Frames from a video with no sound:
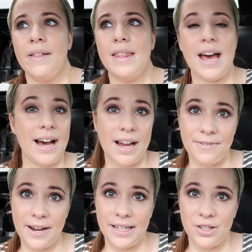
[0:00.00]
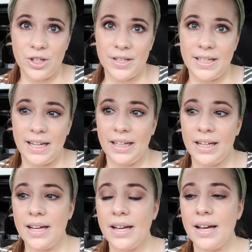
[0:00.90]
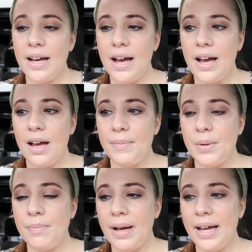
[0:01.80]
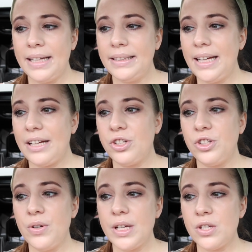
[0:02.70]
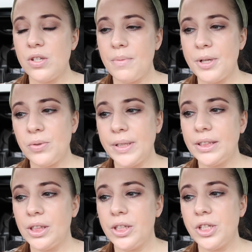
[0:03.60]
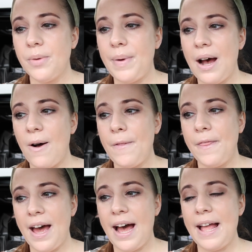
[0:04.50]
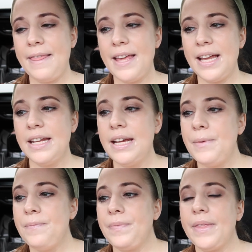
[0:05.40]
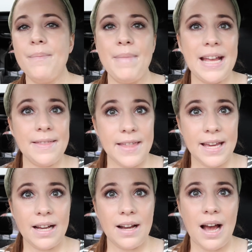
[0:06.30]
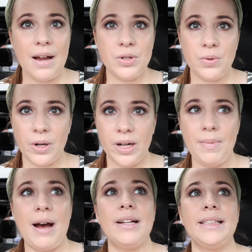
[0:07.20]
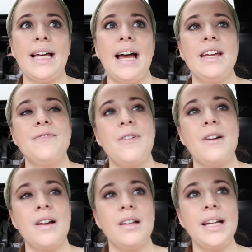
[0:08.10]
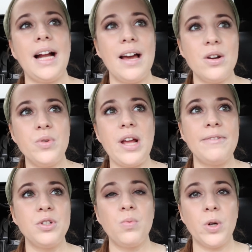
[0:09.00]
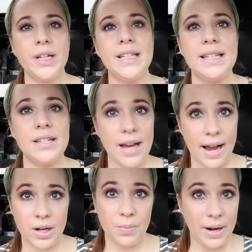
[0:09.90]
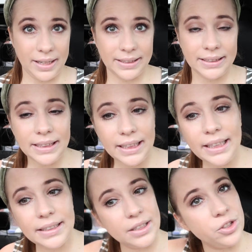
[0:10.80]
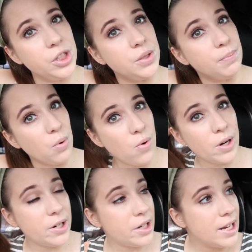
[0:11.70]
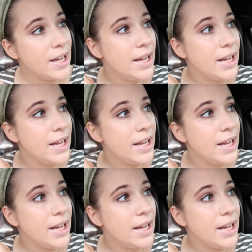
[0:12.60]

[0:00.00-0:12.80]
that I find interesting. But yeah, just doing so much research about that. And then the main thing I was worried about is that if, like, I don't want to have to worry this entire pregnancy until she's born,